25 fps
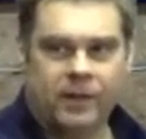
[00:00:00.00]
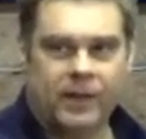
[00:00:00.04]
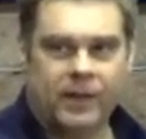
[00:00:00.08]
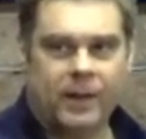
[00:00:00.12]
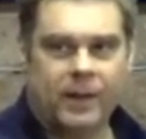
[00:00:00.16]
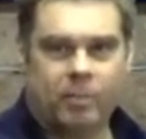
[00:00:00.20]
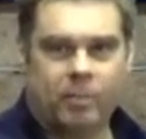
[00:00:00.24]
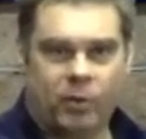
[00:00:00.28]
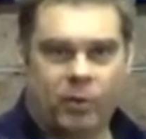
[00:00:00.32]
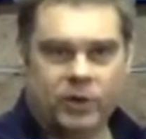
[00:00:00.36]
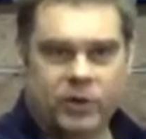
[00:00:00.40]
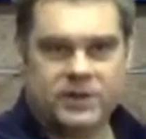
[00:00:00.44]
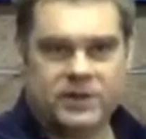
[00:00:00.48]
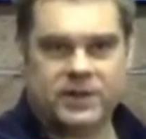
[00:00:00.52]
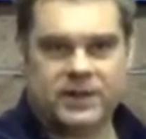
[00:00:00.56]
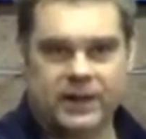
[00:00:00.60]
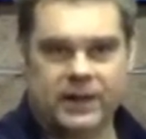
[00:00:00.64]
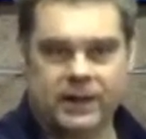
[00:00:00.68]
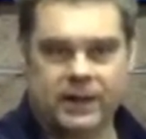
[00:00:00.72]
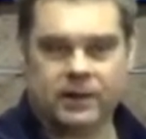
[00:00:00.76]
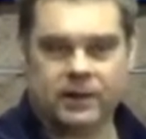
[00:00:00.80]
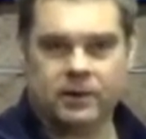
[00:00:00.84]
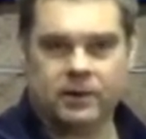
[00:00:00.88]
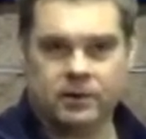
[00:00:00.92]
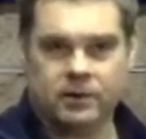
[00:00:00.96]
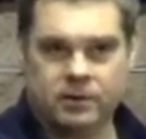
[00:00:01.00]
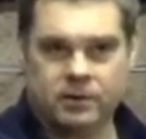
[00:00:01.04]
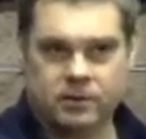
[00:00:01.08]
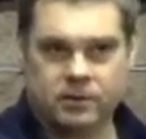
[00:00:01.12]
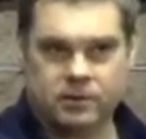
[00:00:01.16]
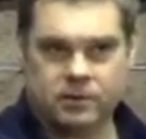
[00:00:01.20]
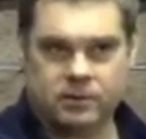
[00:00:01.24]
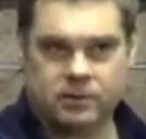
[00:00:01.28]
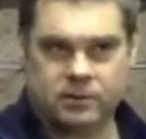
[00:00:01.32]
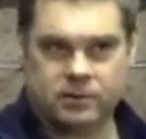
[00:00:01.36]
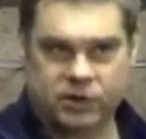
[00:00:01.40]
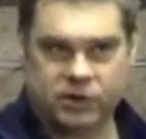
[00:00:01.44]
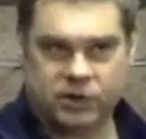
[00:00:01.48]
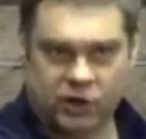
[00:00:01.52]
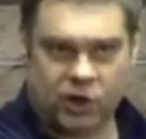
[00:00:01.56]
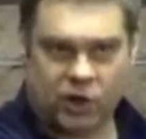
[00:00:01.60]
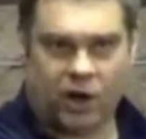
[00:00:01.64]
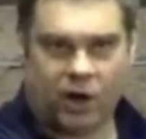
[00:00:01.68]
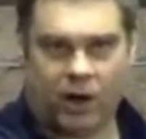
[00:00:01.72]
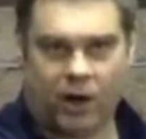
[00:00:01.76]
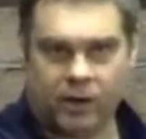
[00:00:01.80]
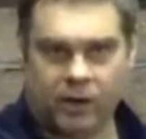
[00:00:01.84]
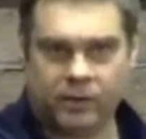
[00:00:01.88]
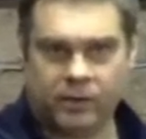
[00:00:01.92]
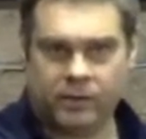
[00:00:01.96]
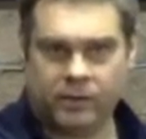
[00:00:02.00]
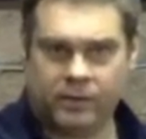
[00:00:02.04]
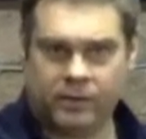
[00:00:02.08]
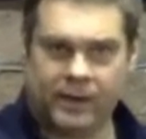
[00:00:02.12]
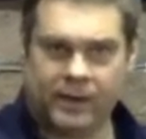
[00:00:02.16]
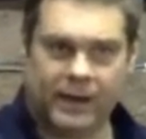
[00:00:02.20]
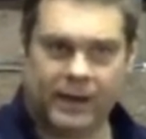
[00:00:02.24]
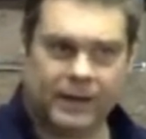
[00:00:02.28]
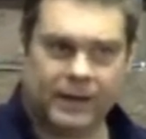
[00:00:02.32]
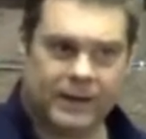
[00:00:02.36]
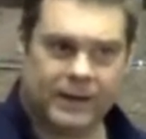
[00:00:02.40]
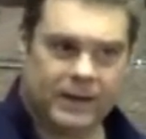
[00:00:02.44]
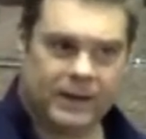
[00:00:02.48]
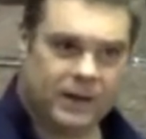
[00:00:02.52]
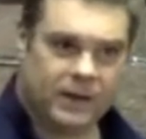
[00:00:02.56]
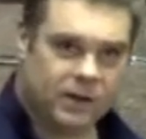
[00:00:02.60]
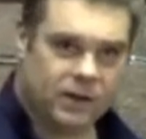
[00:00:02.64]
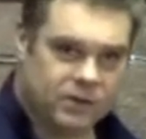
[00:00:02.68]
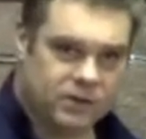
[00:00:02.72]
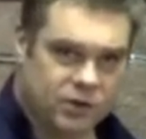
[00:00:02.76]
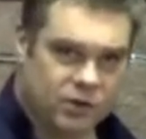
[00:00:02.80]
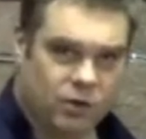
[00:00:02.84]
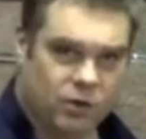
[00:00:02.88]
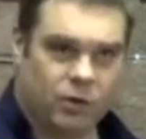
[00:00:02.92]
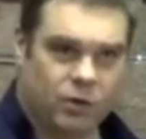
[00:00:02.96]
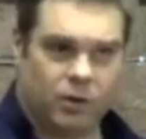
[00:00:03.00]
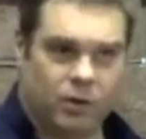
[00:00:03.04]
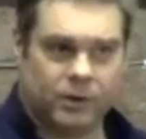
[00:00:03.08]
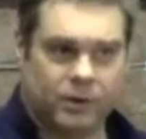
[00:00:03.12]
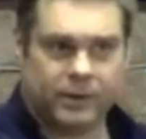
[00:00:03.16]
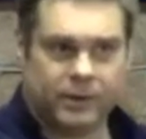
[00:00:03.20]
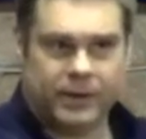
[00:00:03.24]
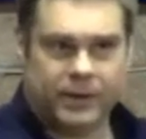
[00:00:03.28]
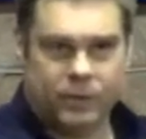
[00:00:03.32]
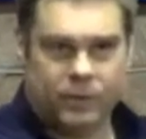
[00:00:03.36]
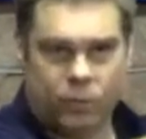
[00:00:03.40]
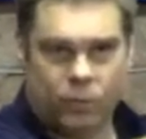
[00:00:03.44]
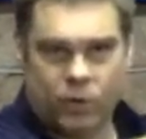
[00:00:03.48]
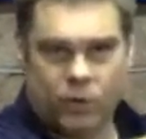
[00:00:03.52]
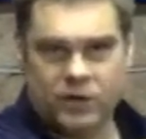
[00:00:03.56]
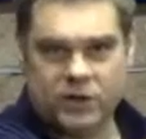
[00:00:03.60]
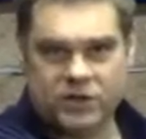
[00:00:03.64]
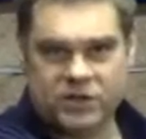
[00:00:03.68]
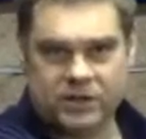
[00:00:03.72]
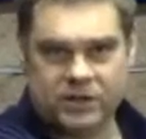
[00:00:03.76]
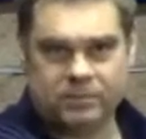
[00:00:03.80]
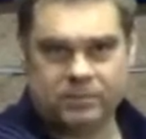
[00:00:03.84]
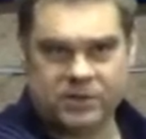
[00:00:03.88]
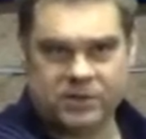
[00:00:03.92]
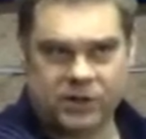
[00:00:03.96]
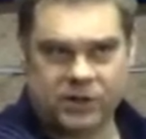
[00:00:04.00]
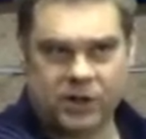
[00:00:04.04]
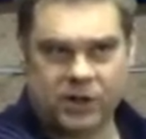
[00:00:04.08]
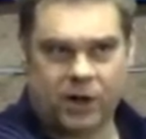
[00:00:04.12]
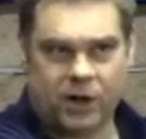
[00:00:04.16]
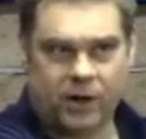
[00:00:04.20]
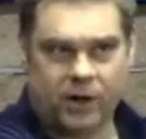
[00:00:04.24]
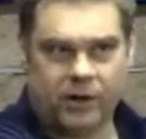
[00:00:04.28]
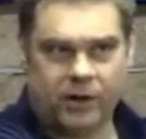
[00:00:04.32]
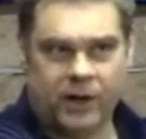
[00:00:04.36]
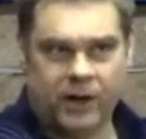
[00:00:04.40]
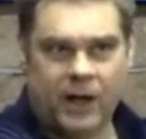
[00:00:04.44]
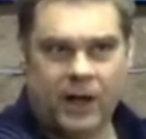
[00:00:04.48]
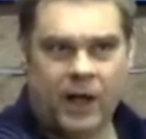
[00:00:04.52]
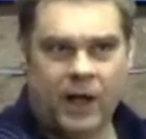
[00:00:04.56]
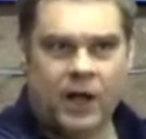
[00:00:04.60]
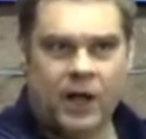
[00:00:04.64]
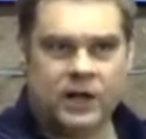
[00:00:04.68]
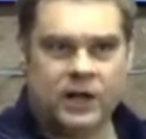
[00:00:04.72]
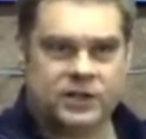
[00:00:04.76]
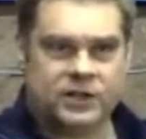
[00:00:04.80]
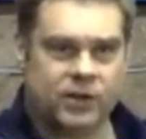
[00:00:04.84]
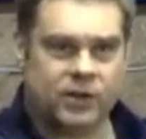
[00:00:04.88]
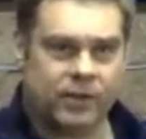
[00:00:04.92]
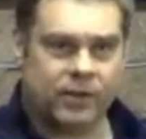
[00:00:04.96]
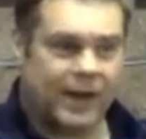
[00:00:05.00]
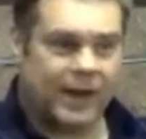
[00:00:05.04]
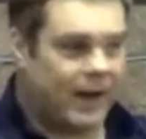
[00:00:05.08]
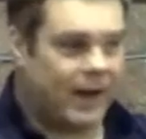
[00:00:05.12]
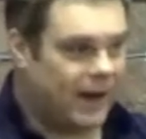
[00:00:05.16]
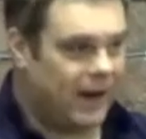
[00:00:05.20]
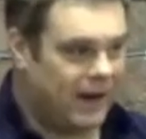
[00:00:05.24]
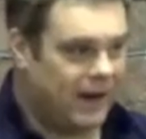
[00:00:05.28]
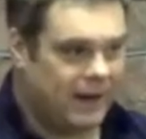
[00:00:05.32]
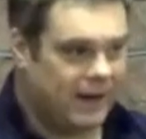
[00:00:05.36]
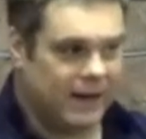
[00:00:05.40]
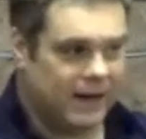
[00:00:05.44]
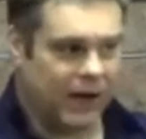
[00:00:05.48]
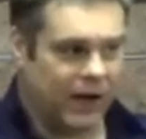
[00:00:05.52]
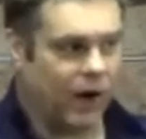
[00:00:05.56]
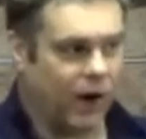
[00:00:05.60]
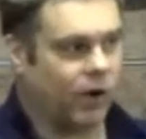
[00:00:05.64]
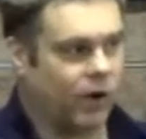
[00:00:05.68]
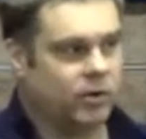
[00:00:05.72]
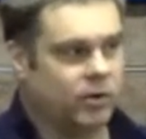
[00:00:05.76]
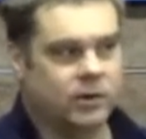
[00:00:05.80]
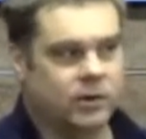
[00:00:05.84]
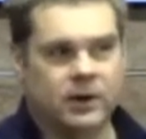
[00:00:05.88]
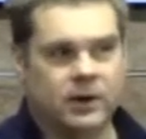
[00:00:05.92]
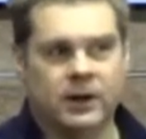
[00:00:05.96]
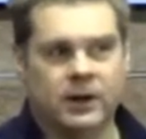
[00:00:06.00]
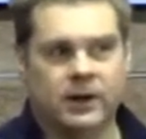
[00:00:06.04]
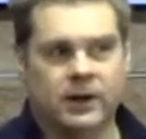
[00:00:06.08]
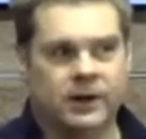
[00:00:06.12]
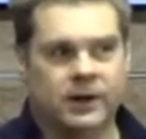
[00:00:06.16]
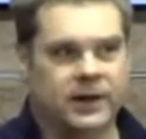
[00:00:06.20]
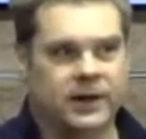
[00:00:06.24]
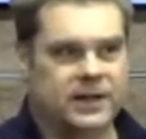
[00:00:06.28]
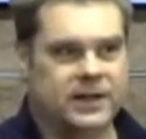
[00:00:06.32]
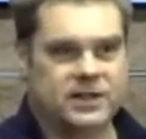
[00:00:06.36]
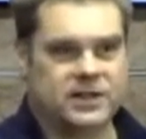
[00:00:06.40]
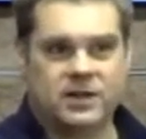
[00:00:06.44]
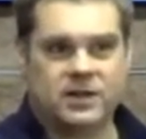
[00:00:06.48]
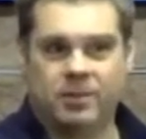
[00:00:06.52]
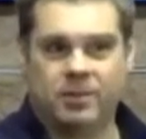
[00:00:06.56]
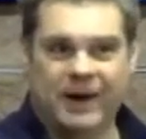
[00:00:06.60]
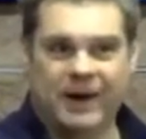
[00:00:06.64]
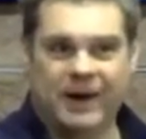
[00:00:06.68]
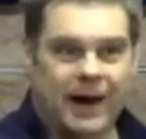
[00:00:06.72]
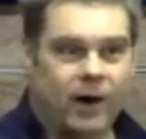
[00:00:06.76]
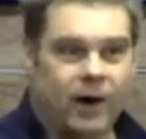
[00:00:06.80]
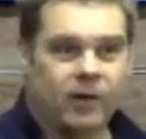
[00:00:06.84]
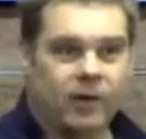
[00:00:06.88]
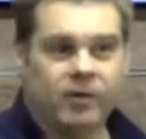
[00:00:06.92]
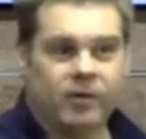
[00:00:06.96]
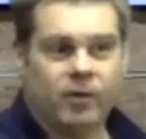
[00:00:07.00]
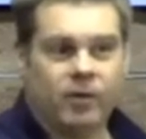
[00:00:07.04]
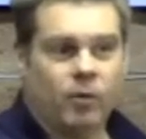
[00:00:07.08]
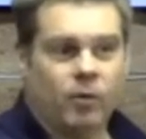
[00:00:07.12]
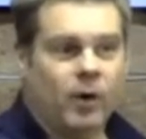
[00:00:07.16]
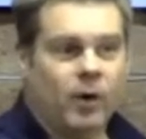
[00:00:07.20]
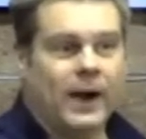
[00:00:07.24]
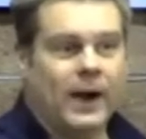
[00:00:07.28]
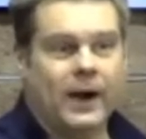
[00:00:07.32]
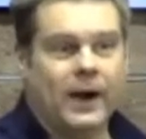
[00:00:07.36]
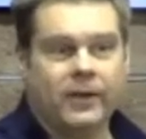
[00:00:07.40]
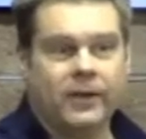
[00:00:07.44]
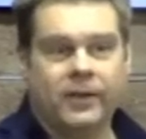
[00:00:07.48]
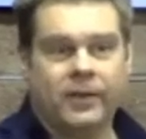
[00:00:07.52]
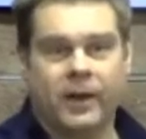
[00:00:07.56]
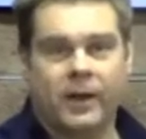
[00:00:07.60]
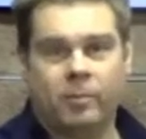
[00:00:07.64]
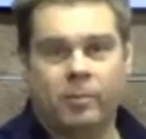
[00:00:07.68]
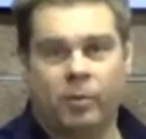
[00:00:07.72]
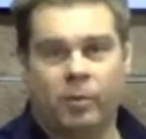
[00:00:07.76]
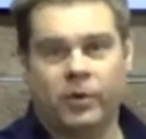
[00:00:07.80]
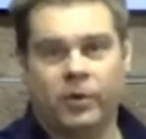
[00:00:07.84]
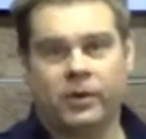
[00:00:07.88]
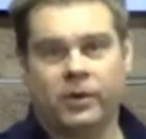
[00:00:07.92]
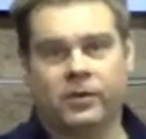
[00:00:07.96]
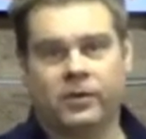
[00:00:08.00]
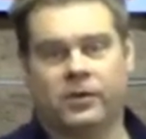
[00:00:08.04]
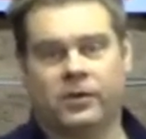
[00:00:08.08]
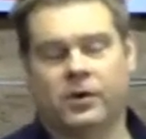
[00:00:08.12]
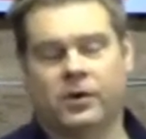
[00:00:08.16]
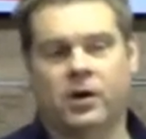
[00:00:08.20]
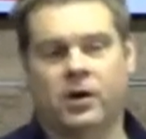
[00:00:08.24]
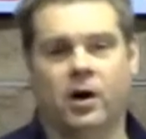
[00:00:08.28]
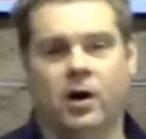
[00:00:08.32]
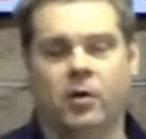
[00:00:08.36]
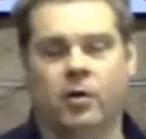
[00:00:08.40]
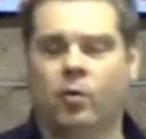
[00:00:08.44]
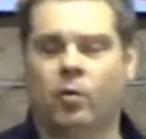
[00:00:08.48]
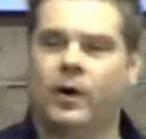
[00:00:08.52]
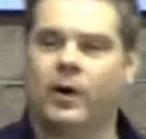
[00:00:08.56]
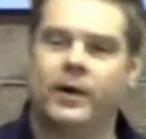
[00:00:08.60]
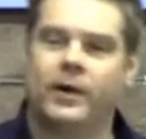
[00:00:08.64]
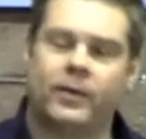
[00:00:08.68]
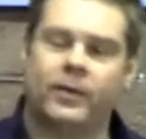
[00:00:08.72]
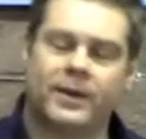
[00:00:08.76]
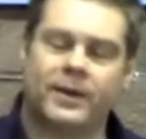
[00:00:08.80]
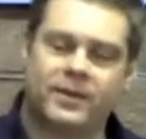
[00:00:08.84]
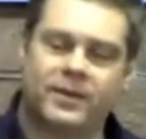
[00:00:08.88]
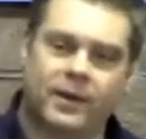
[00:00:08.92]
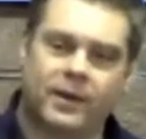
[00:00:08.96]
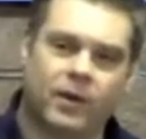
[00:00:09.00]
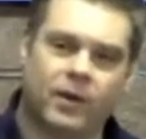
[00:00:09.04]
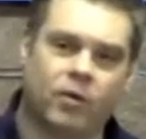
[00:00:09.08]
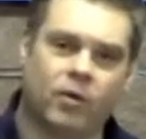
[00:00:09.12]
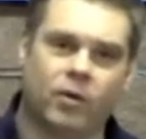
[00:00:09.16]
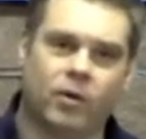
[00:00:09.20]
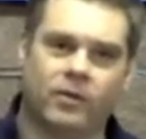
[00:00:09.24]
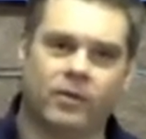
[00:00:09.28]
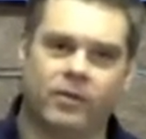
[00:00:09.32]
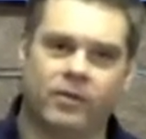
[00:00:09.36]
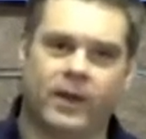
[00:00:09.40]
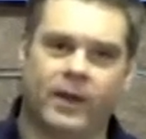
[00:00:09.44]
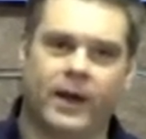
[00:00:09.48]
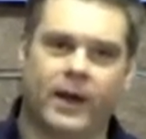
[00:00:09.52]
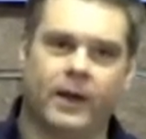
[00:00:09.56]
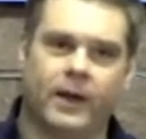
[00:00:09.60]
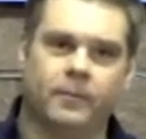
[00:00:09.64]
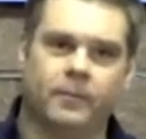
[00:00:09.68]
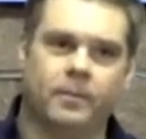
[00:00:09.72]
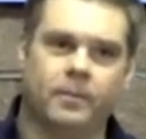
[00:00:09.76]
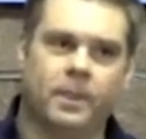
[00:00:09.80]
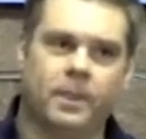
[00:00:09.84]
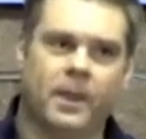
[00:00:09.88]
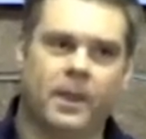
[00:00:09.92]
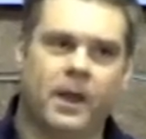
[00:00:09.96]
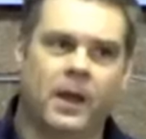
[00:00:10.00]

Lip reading: They're pointing to God. They're leading us all in worship to God. And so their ego is to be out of the way as they point us to God. Why do I say all of that?